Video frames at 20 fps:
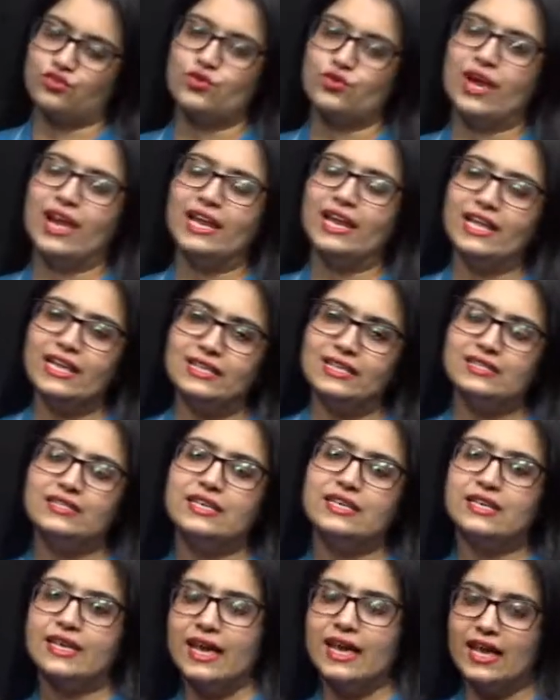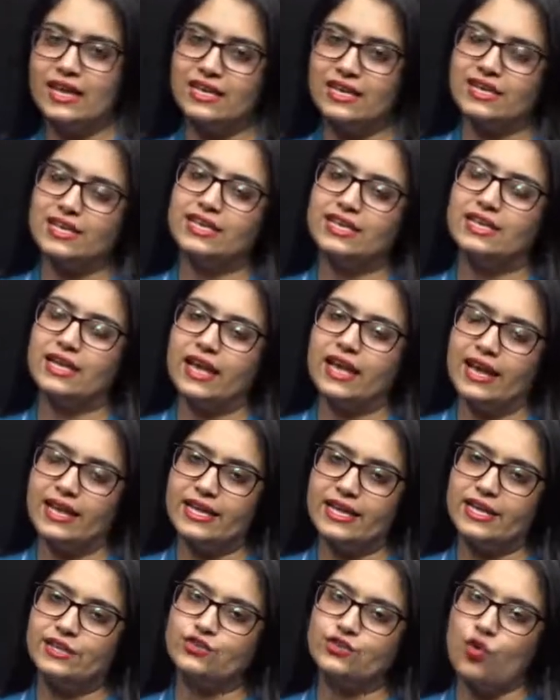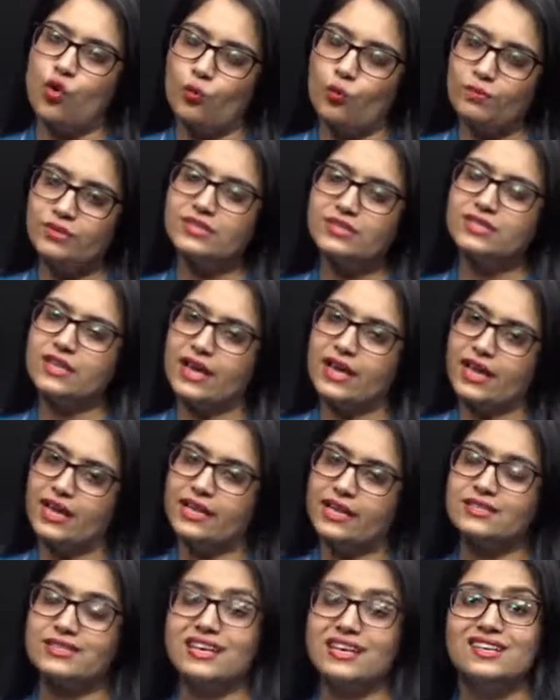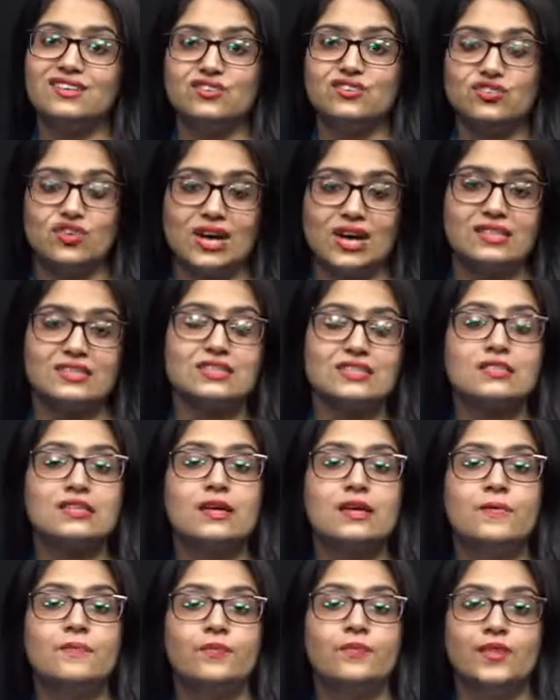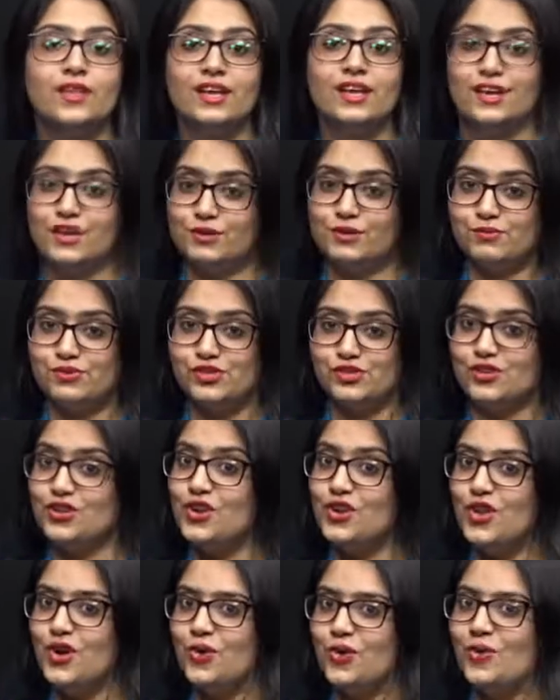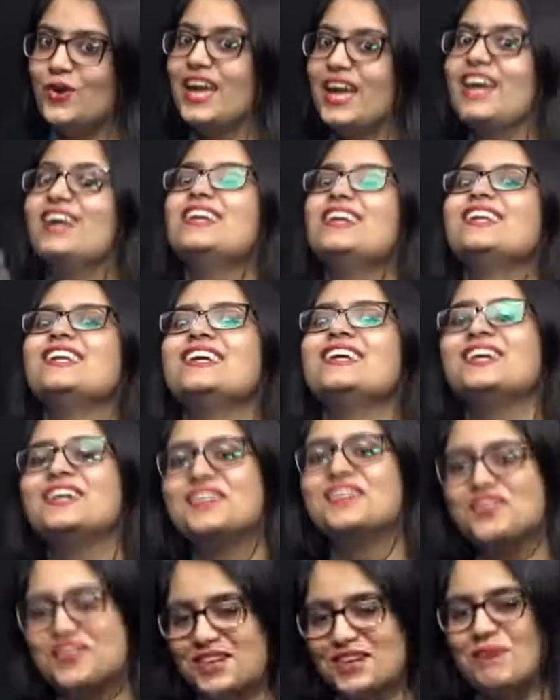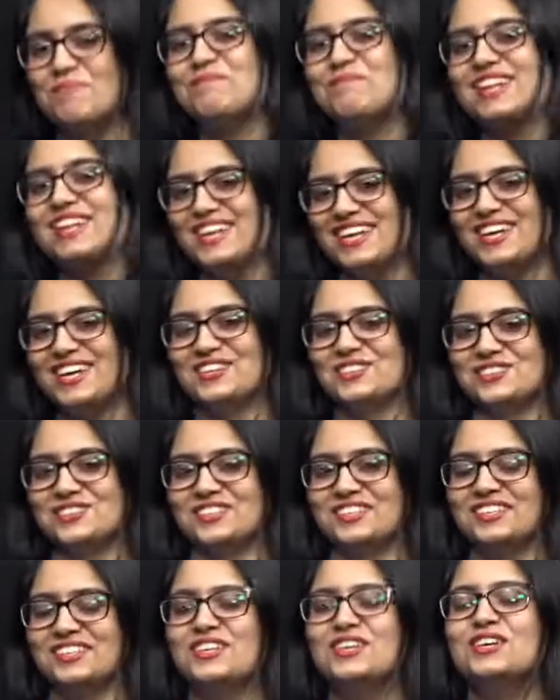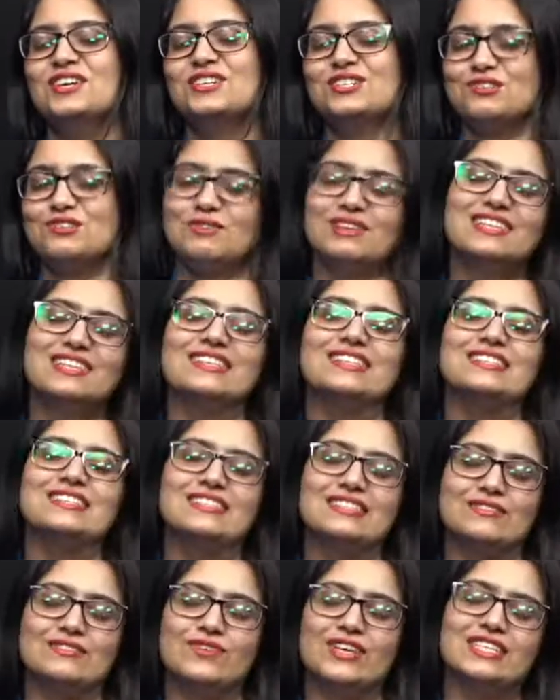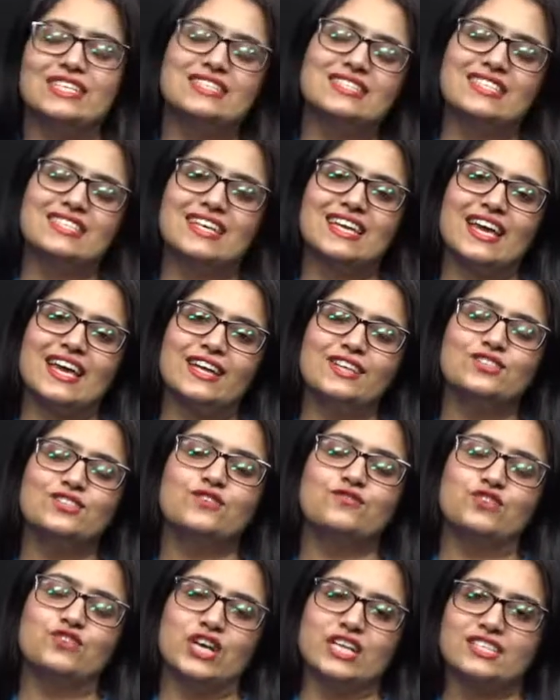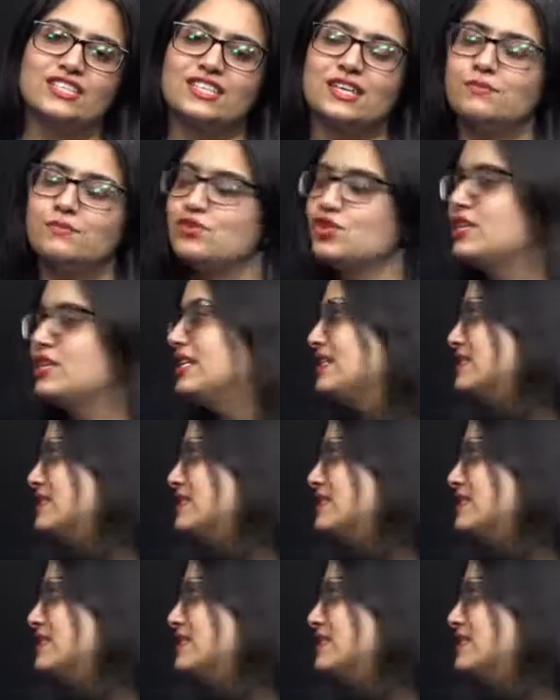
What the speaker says: So helicase, DNA helicase opens the helix in transcription? No, in replication. So when it's the case of transcription,